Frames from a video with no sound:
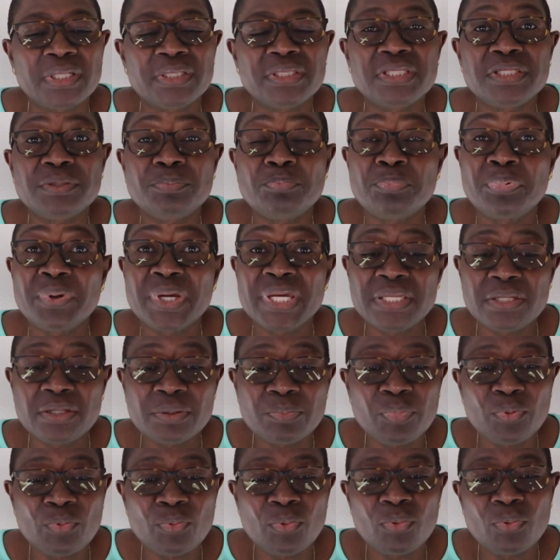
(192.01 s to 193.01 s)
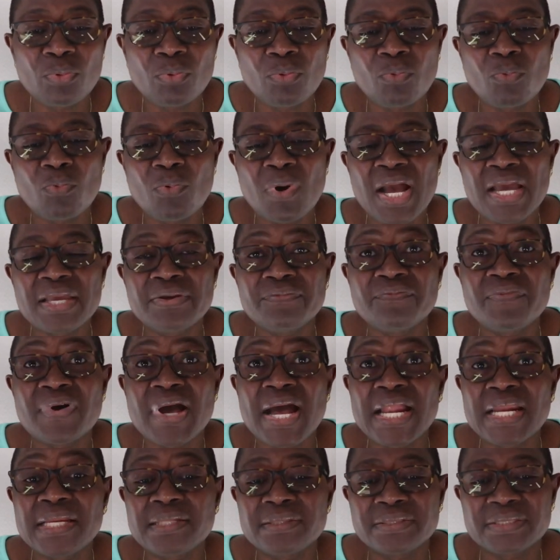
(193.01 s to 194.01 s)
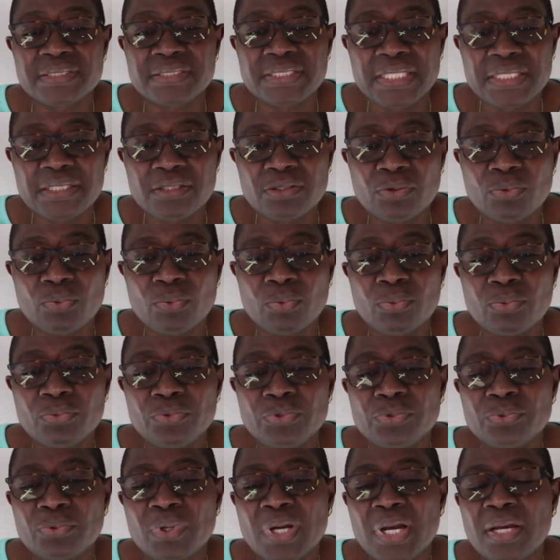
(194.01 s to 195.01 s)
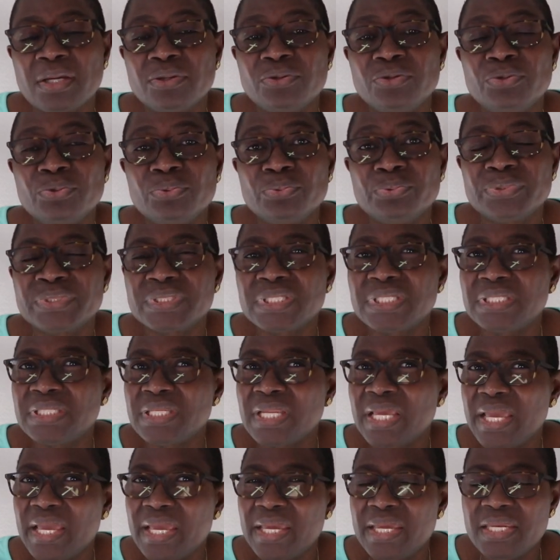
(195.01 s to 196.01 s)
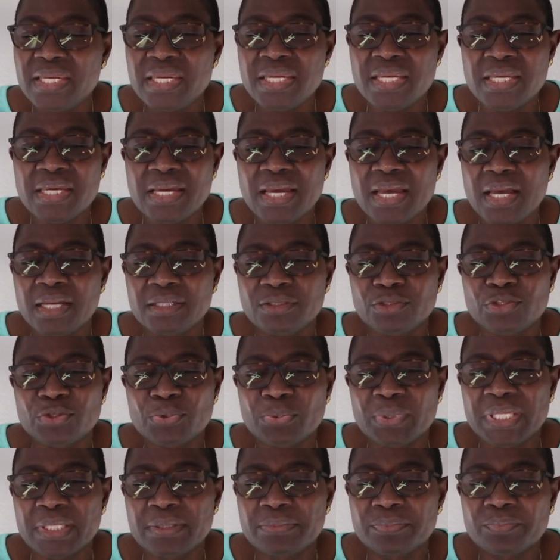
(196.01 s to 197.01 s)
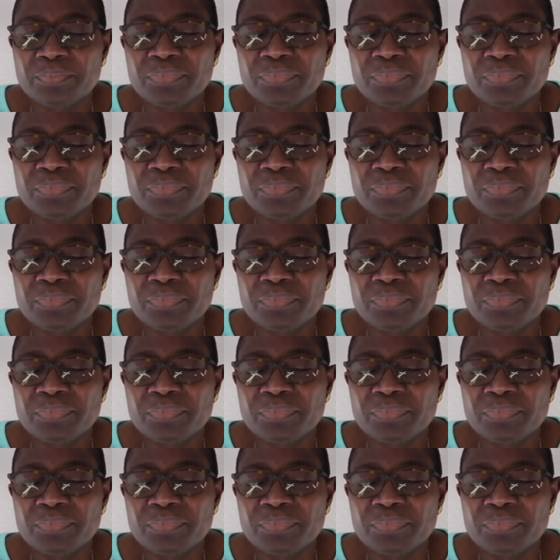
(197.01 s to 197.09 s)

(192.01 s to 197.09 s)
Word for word: dependable Wi-Fi signal you can use in any country